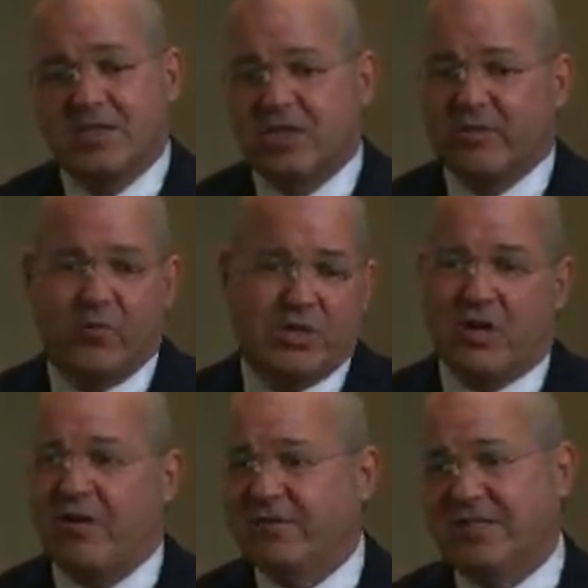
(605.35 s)
some of which
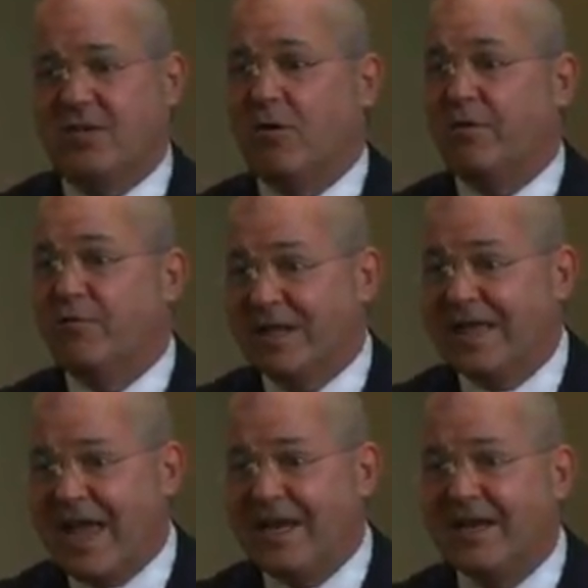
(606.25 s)
obviously are
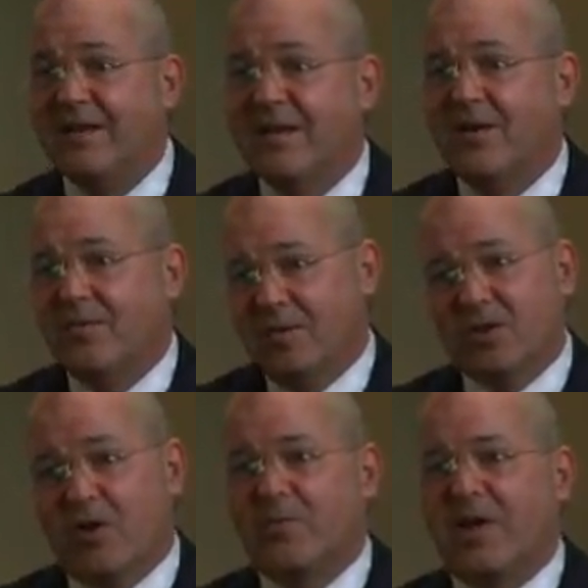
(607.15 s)
affiliated with
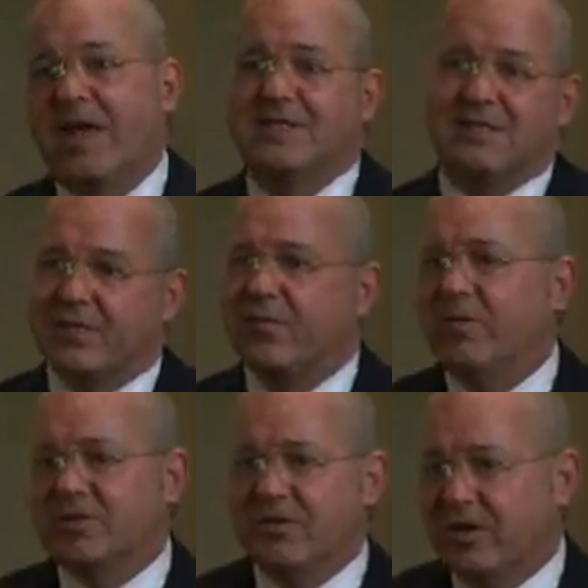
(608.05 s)
TARP banks and some of
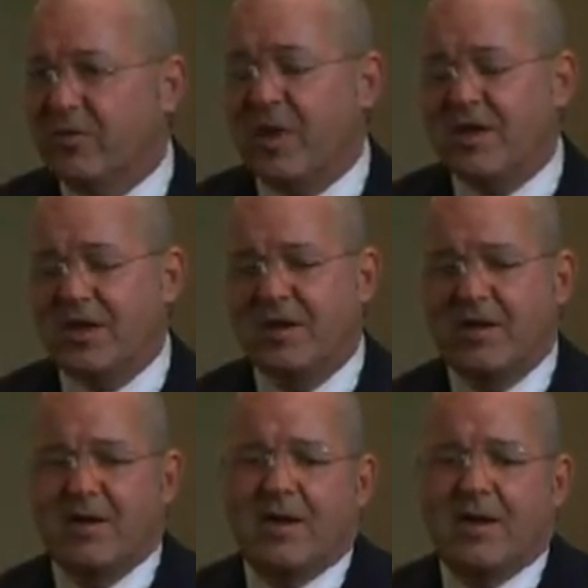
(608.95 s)
which are independent.